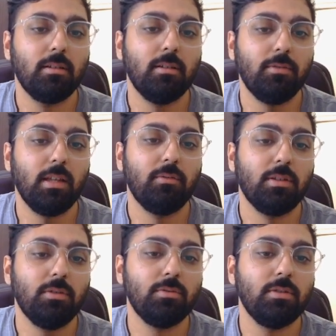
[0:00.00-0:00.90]
We have a
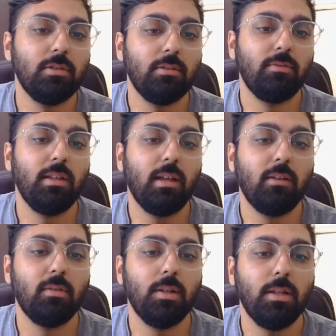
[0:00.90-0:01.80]
user, we
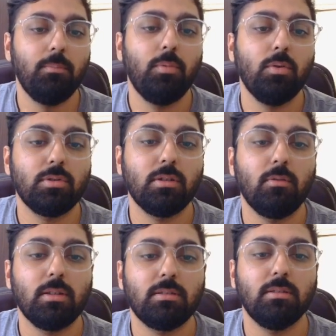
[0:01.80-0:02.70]
have a post, a
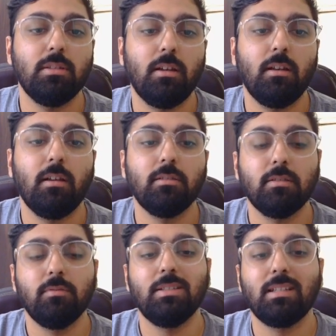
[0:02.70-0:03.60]
question, and an
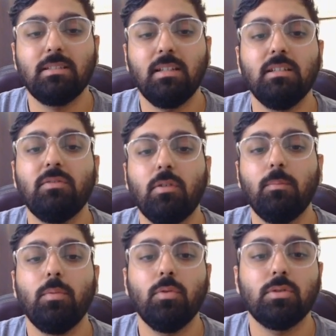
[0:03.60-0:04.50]
answer which extends
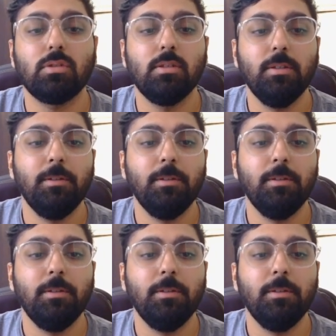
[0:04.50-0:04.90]
from post.